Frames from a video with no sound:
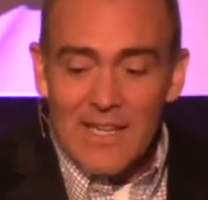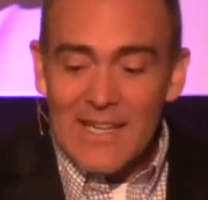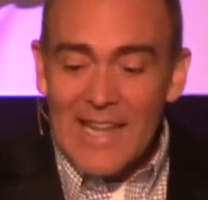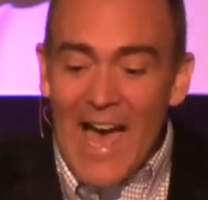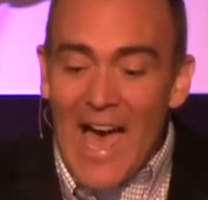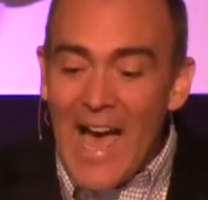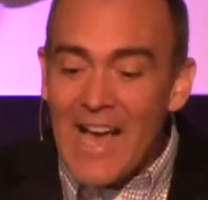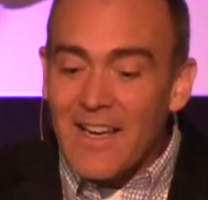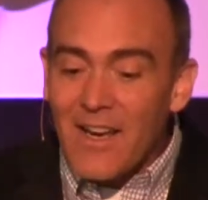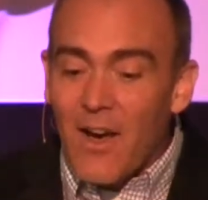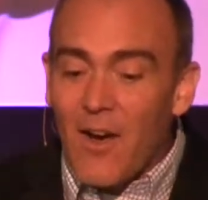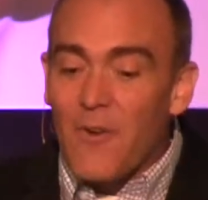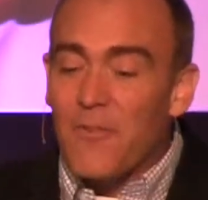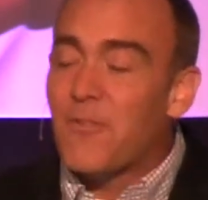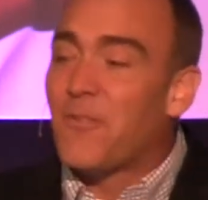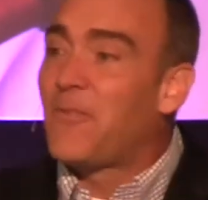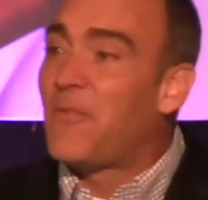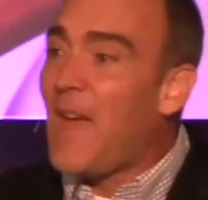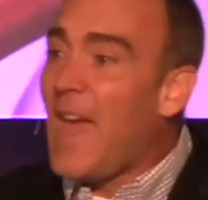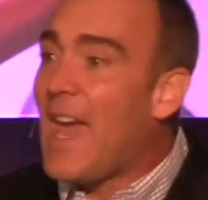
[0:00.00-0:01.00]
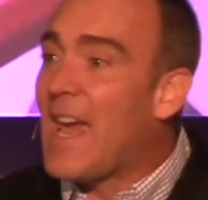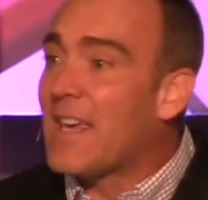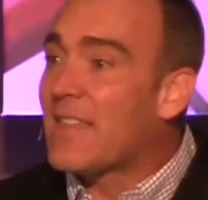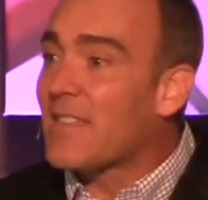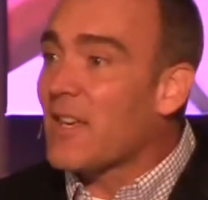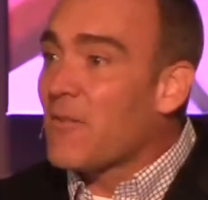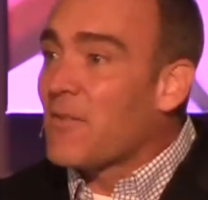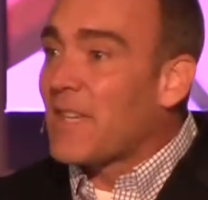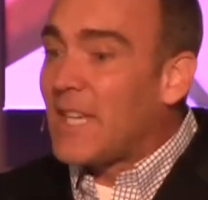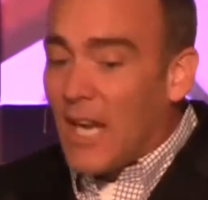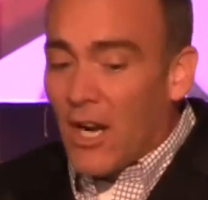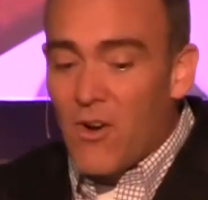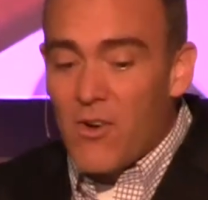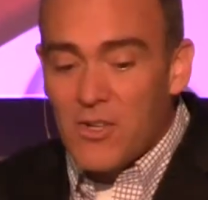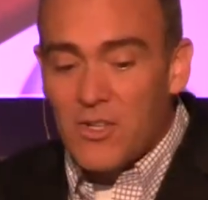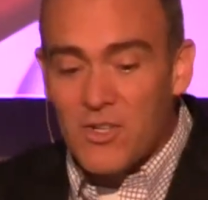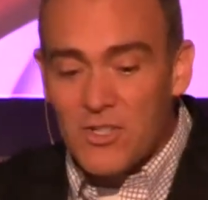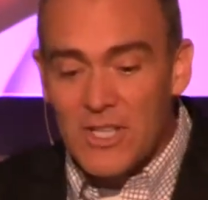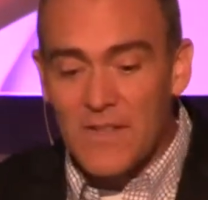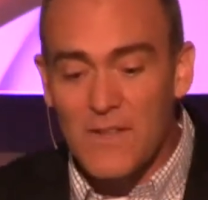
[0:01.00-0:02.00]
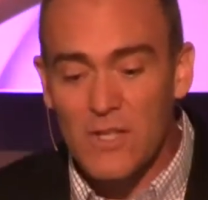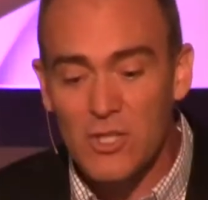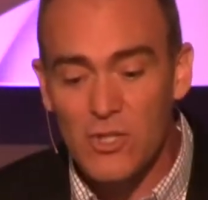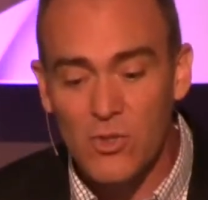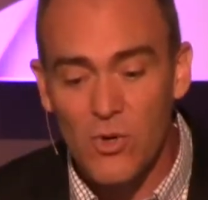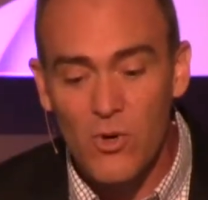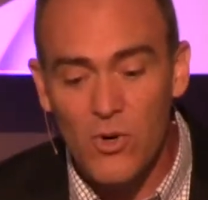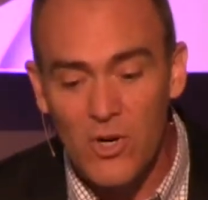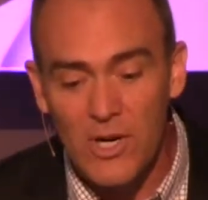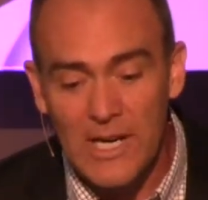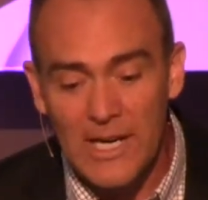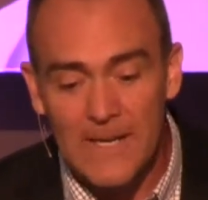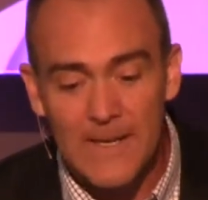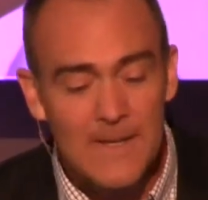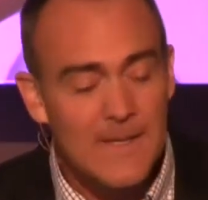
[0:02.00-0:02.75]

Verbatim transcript: lack of faith of the characters in the story.